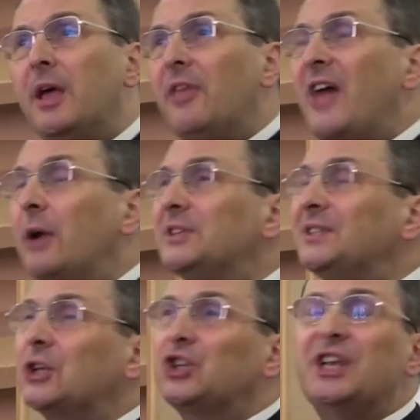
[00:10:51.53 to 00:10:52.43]
there is
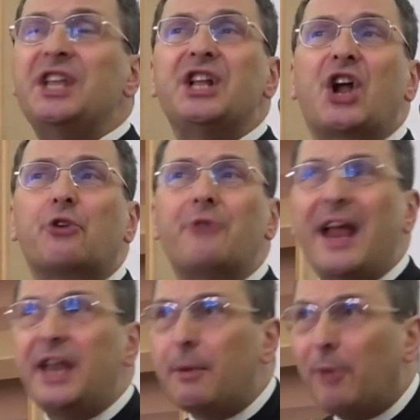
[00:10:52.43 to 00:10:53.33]
such an
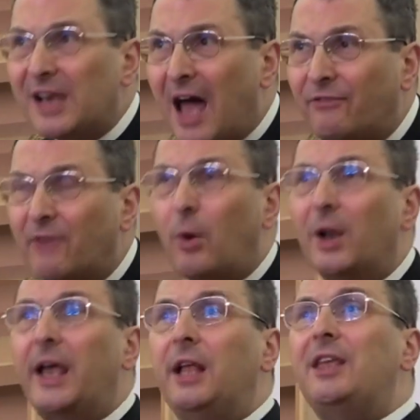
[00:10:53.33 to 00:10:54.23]
incredible love of Our
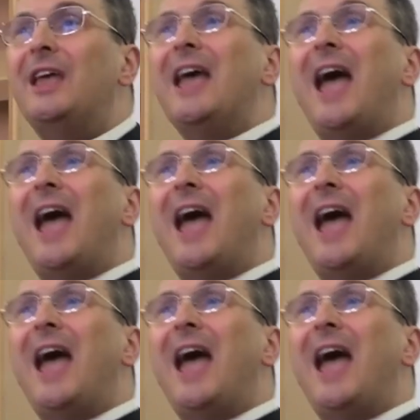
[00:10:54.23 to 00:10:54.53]
Lady,